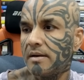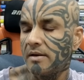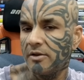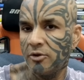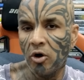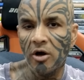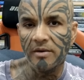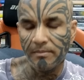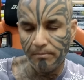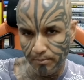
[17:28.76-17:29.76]

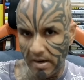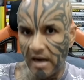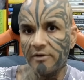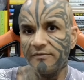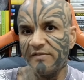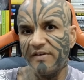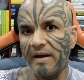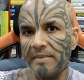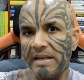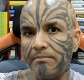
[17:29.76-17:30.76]
you're part of the
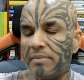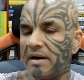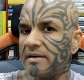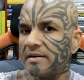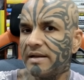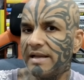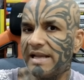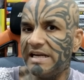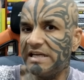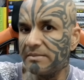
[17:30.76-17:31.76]
family, but
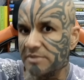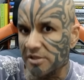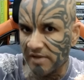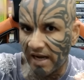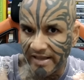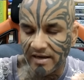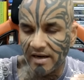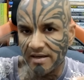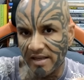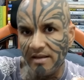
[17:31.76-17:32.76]
in terms of the
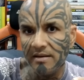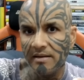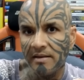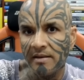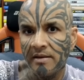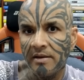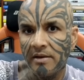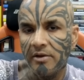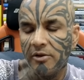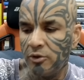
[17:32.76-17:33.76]
hierarchy,
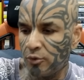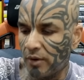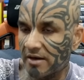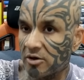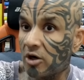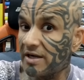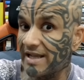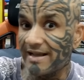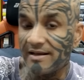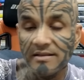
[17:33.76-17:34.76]
you are not
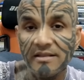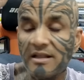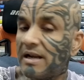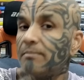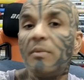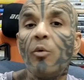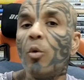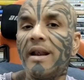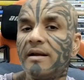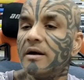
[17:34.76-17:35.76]
the number
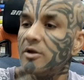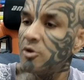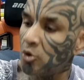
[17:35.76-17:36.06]
one. You